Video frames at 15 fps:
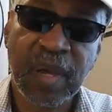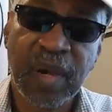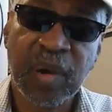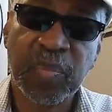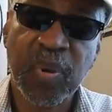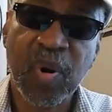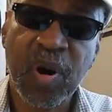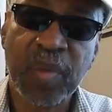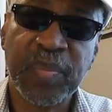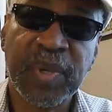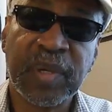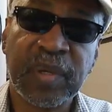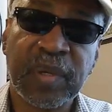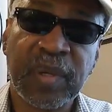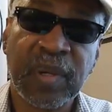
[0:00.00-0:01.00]

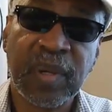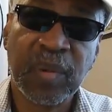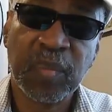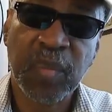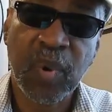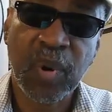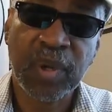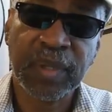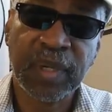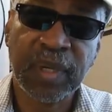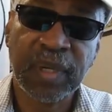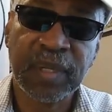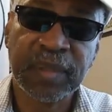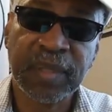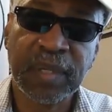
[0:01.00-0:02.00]
apartment
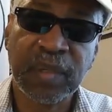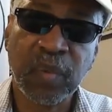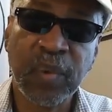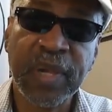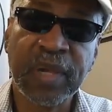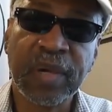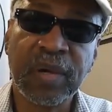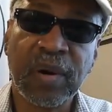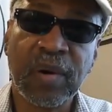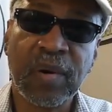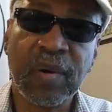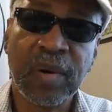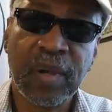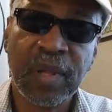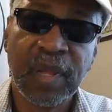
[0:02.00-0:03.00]
more than a week
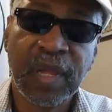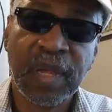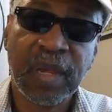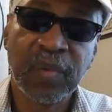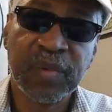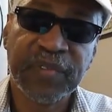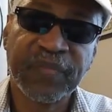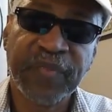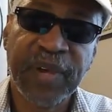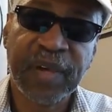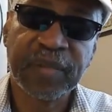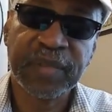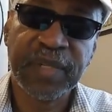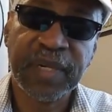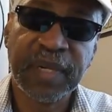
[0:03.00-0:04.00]
ago and was
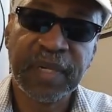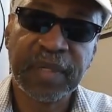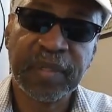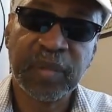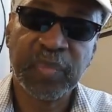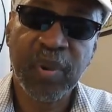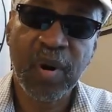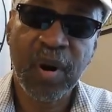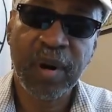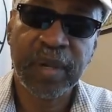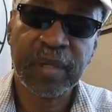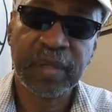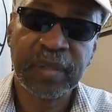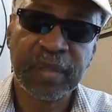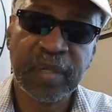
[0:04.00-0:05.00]
found dead in a park
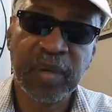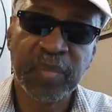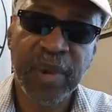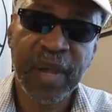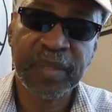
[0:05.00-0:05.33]
in a nearby